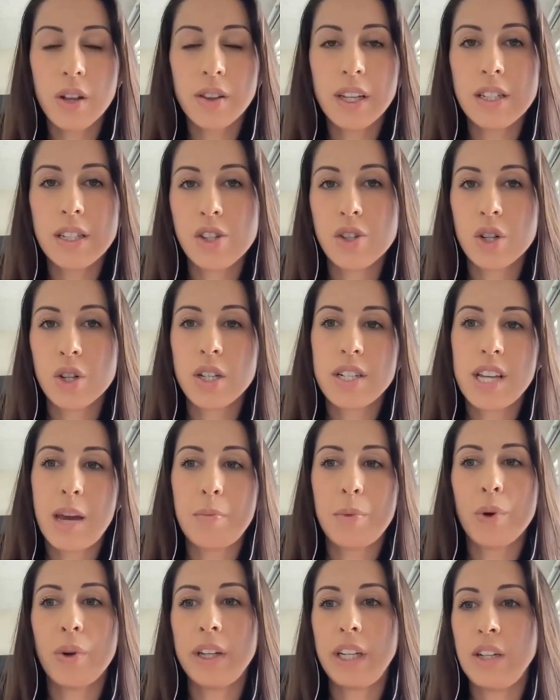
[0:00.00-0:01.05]
on the dessert
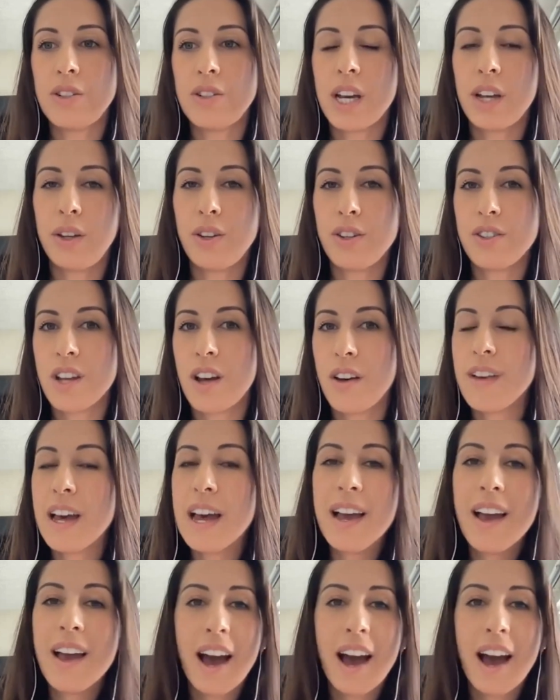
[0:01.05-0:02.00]
table and you tell yourself,